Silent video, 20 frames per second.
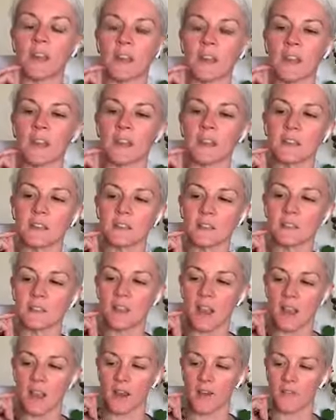is
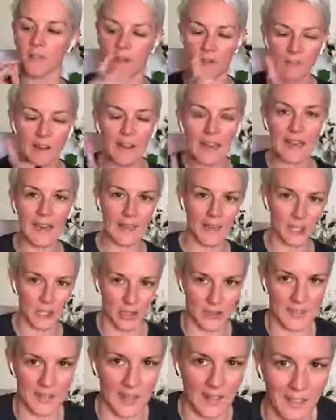a very
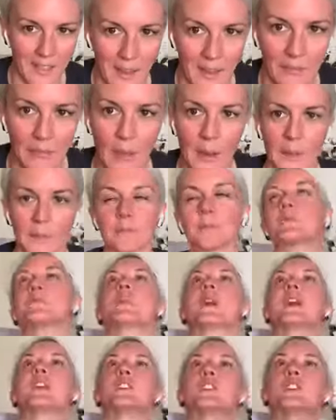interesting thing. Like,
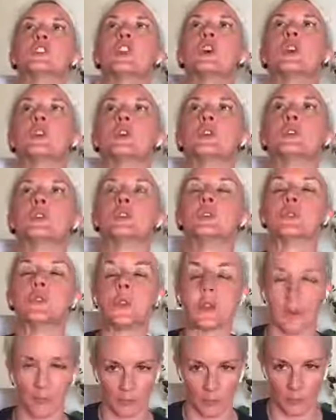and you know,
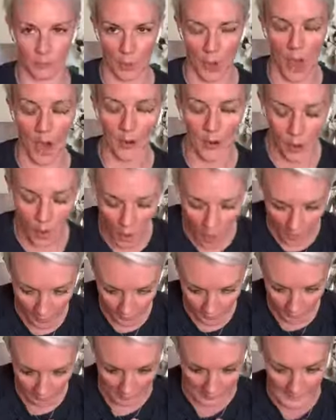I know
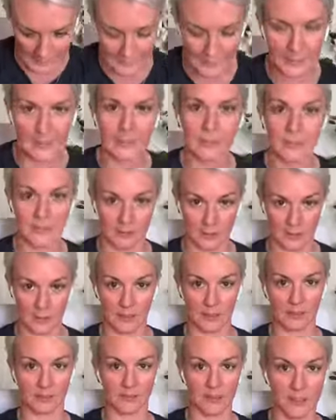I've been
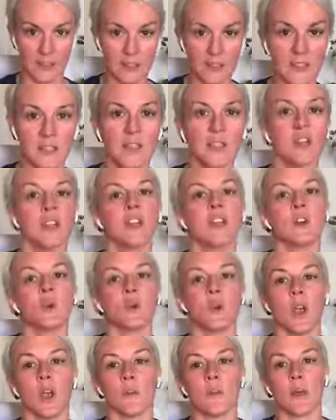guilty of this
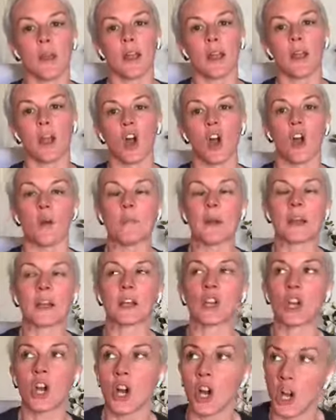where I'm like, oh my
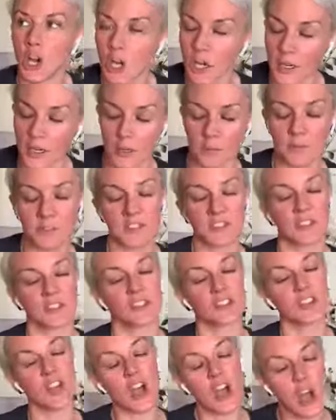God, I'm so
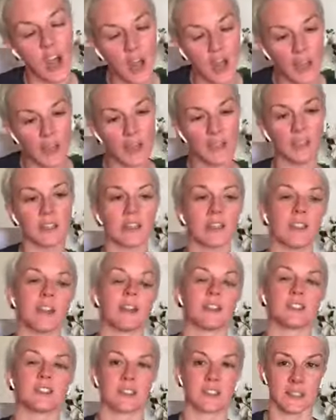tired.
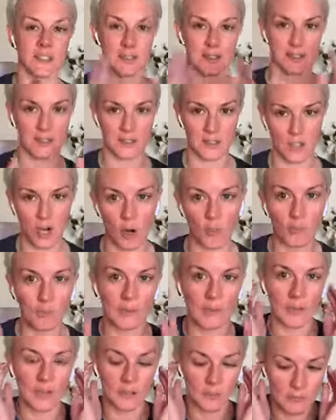I just need to stop. I
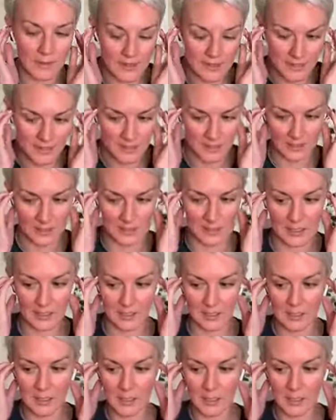need to rest. I need to